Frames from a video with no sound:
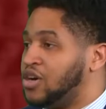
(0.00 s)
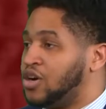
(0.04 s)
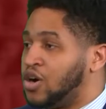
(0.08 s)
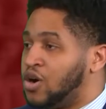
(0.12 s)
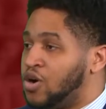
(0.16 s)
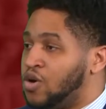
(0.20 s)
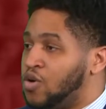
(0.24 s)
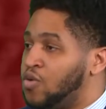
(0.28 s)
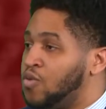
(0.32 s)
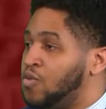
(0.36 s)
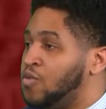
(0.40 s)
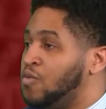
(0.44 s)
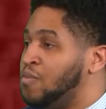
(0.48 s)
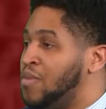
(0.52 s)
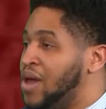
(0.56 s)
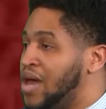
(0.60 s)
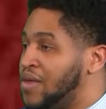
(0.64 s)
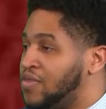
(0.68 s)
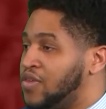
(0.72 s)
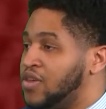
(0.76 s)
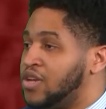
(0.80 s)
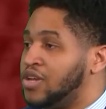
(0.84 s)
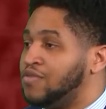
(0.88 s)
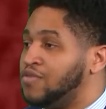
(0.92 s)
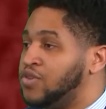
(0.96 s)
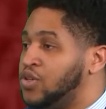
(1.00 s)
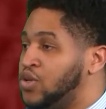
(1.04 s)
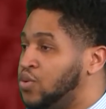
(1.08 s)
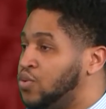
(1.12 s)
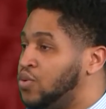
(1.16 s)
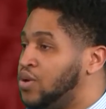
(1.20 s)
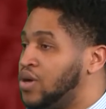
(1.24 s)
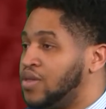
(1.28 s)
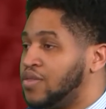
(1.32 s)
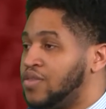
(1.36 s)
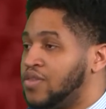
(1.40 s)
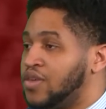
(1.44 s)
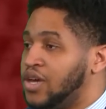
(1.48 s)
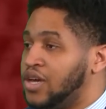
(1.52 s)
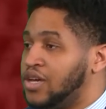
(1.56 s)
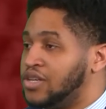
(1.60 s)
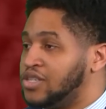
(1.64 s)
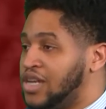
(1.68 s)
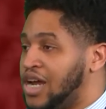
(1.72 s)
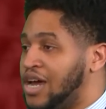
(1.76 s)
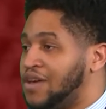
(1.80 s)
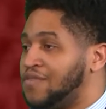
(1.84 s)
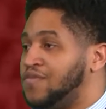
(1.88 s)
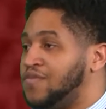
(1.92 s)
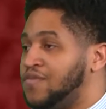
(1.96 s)
own method of doing things,
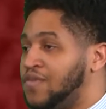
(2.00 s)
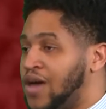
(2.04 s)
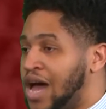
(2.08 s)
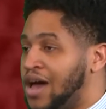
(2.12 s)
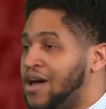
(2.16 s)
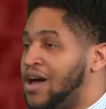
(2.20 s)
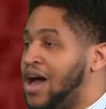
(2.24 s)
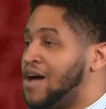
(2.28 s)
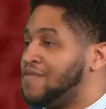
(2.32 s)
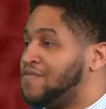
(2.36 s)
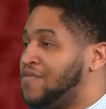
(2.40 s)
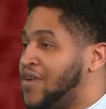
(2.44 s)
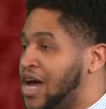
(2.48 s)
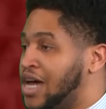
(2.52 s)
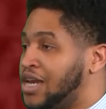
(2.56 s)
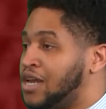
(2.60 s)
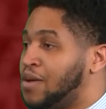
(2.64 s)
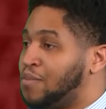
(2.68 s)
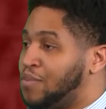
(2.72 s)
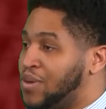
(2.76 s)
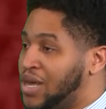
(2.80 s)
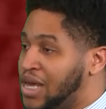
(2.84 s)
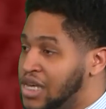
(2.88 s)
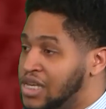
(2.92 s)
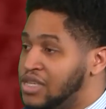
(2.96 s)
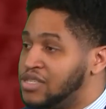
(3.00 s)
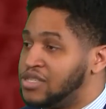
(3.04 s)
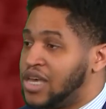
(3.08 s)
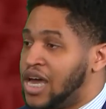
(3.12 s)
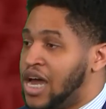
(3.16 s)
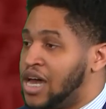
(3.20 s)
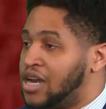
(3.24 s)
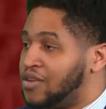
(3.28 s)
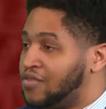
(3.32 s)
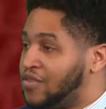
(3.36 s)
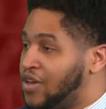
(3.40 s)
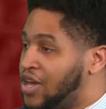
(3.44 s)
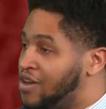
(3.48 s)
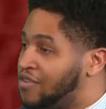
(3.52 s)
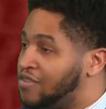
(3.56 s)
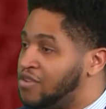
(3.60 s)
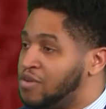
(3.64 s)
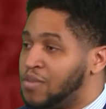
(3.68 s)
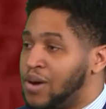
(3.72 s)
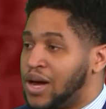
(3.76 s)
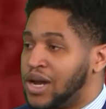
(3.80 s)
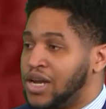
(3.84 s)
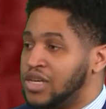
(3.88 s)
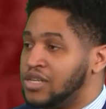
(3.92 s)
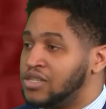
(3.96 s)
and I find a piece out of
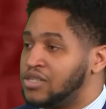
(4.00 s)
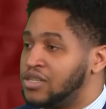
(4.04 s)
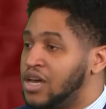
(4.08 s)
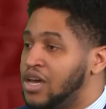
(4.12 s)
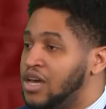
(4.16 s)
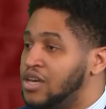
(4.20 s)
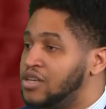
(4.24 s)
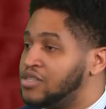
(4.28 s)
everybody's